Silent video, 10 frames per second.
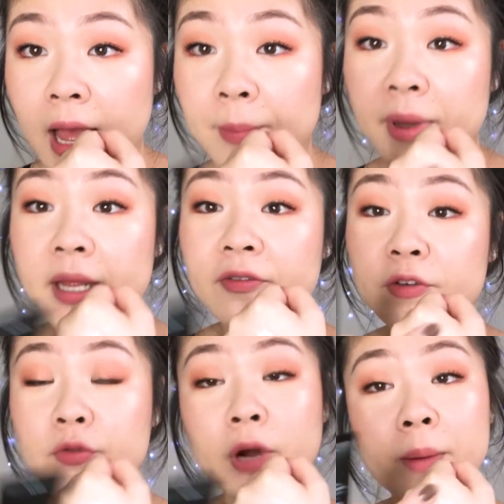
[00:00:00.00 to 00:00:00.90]
But if
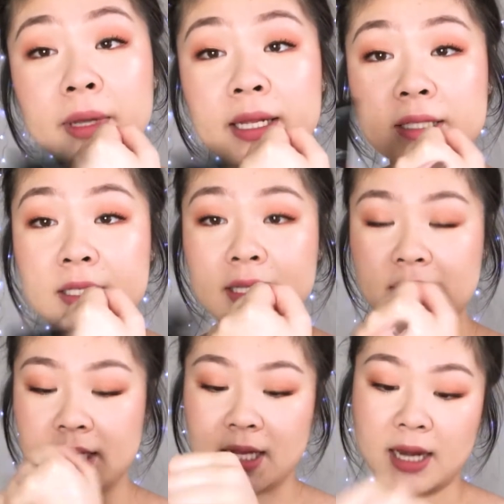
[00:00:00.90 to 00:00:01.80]
you rub it into the
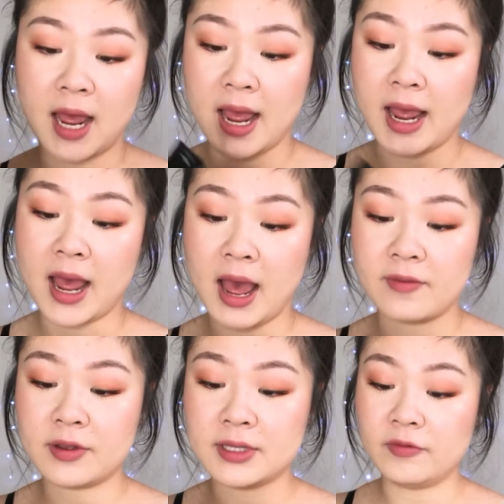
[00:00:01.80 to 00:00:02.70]
skin, I
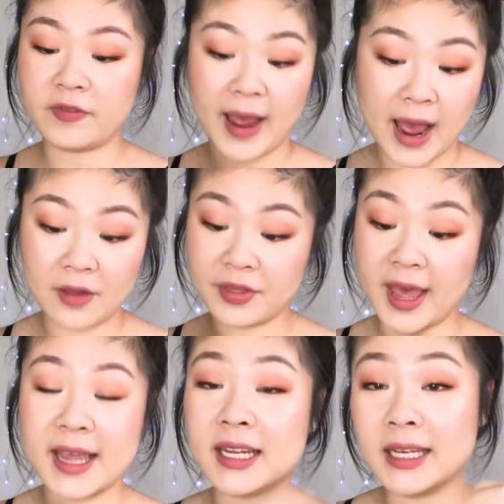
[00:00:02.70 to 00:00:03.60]
haven't found
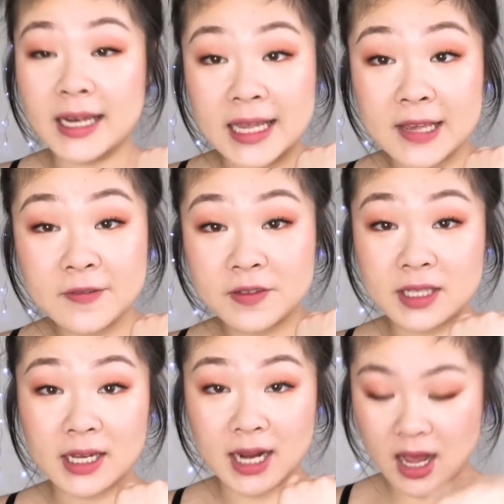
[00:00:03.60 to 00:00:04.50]
that it
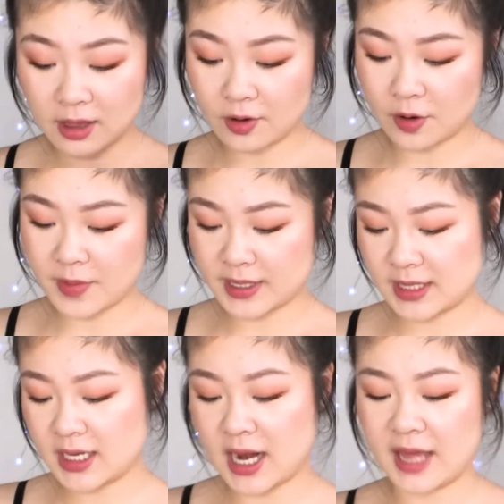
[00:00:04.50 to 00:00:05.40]
leaves a color on my
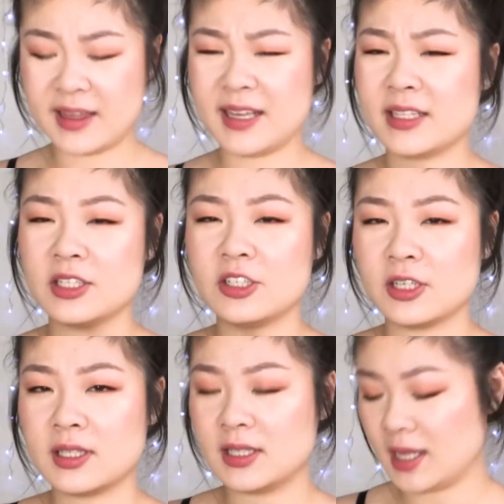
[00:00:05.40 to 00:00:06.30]
skin. I think it's
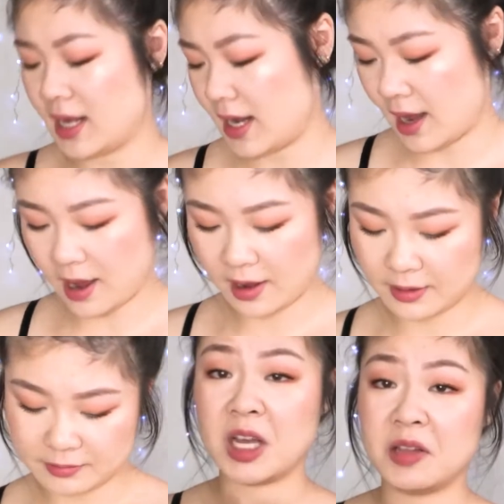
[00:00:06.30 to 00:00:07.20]
just the
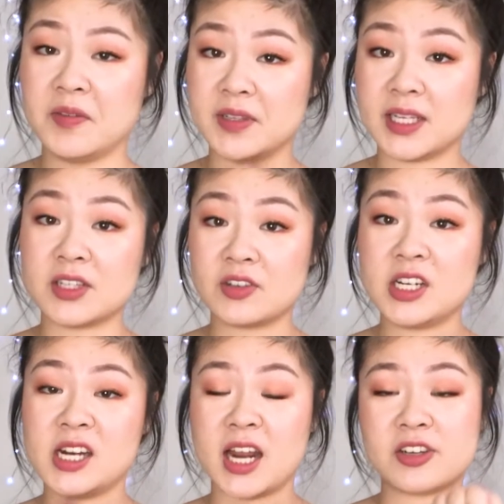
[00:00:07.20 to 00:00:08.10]
color of the
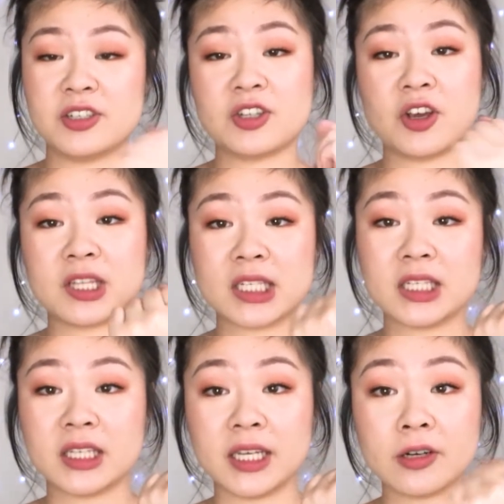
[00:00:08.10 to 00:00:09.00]
sunscreen. It actually turns
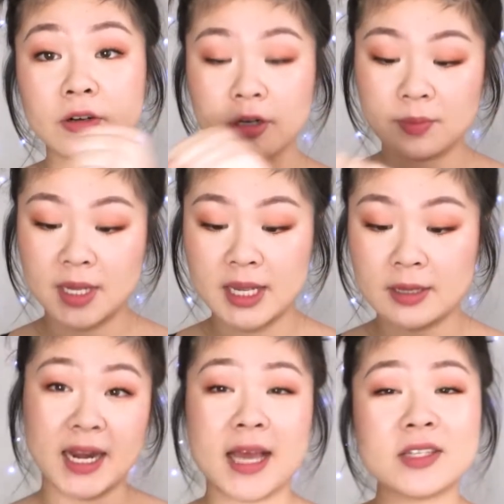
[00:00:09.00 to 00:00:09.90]
clear on
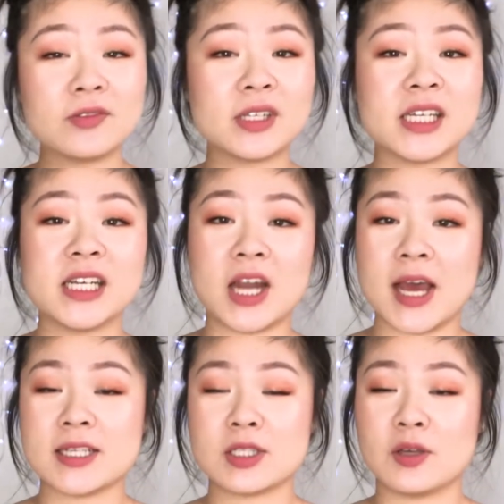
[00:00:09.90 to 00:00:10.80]
me. And it has a really
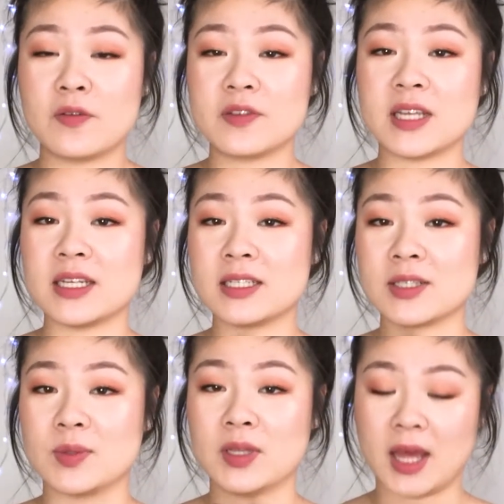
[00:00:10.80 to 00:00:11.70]
nice soft scent
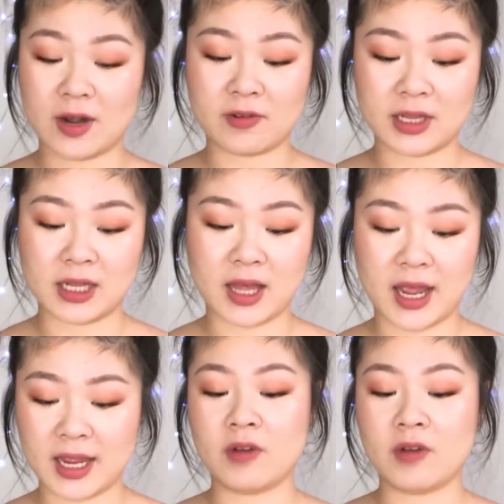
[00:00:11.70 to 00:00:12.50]
as well that I really like.